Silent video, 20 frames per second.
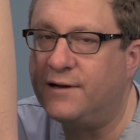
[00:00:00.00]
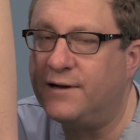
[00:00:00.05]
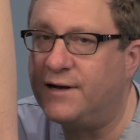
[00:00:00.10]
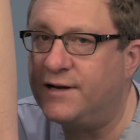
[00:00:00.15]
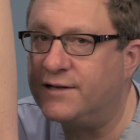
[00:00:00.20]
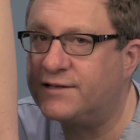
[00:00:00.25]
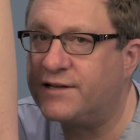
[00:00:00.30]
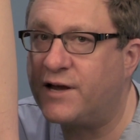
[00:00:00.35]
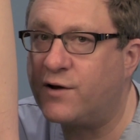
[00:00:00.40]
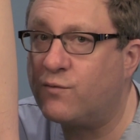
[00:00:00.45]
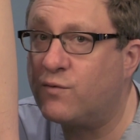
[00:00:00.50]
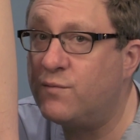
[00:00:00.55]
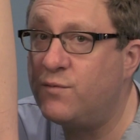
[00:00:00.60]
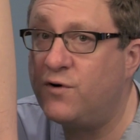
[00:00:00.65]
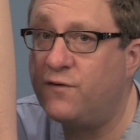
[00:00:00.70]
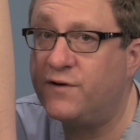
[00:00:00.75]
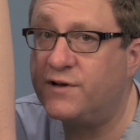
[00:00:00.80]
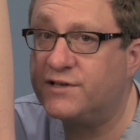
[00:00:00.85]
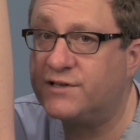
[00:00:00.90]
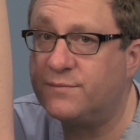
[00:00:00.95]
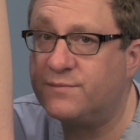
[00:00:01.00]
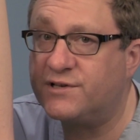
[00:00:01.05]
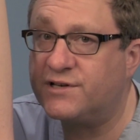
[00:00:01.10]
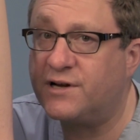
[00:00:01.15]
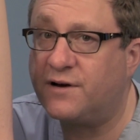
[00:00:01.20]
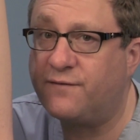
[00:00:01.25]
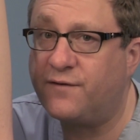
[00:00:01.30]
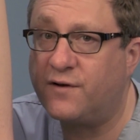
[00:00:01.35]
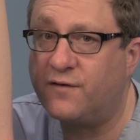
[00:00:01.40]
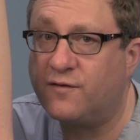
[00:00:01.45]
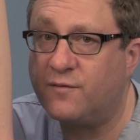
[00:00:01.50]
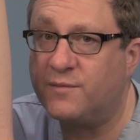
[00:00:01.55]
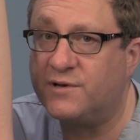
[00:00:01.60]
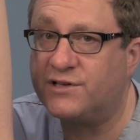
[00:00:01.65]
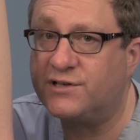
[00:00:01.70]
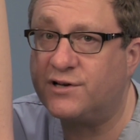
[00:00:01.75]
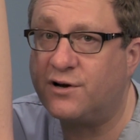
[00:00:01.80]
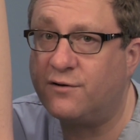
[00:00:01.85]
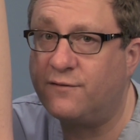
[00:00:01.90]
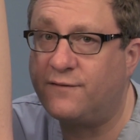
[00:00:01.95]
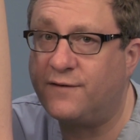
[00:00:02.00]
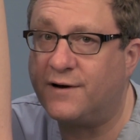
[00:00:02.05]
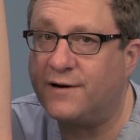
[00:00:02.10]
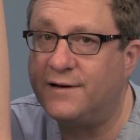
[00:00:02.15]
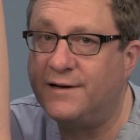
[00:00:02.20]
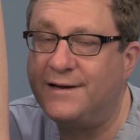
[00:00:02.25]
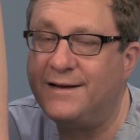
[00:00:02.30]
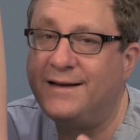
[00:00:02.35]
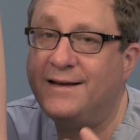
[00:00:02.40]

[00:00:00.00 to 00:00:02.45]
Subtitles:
It's like removing some stuffing from a sofa.